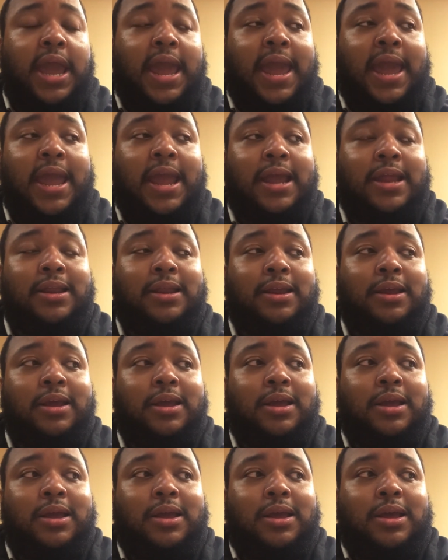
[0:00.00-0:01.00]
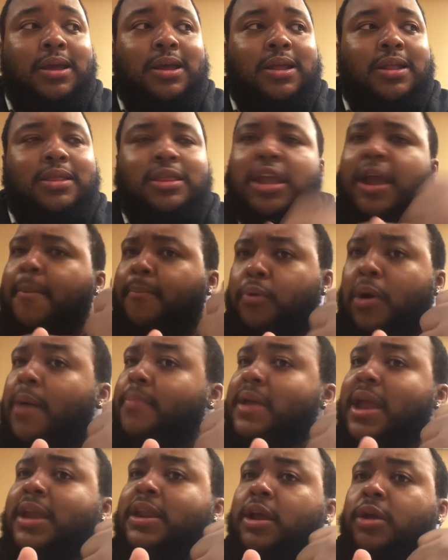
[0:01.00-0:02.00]
And the
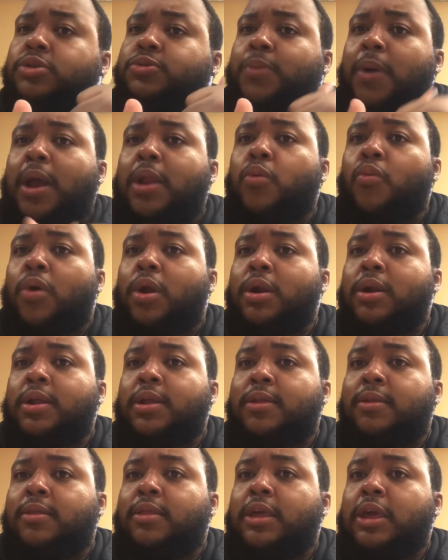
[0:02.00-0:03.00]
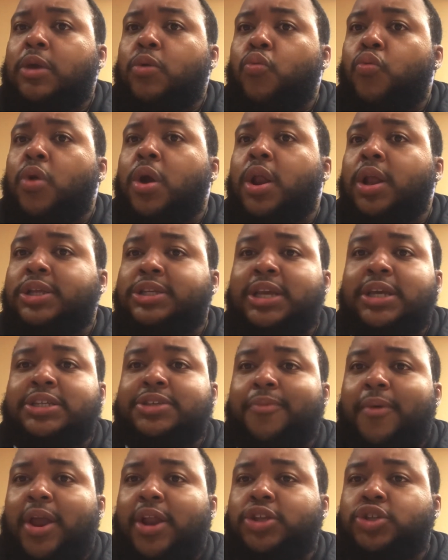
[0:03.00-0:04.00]
abrupt ending was probably one of the weirdest
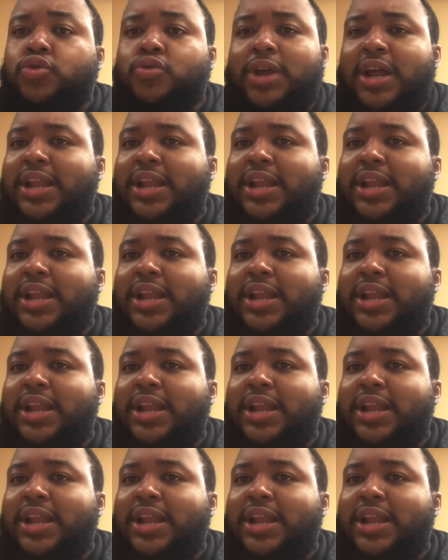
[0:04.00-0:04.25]
things about it, too.